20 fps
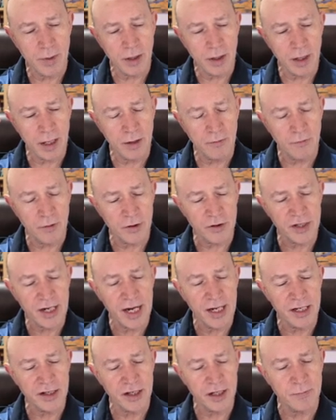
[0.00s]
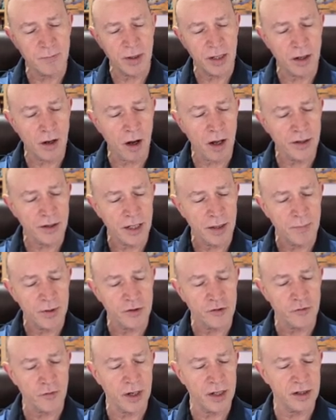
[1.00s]
in verse 8, he says, But God
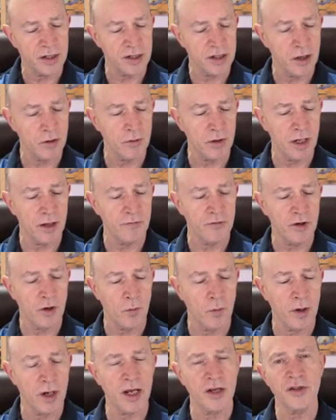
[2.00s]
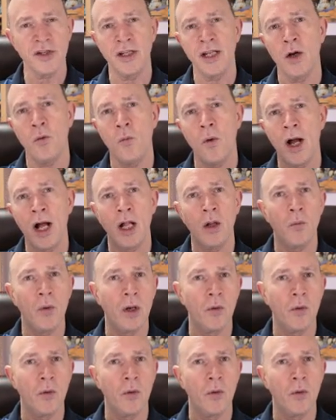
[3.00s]
demonstrates his own love toward us in that while we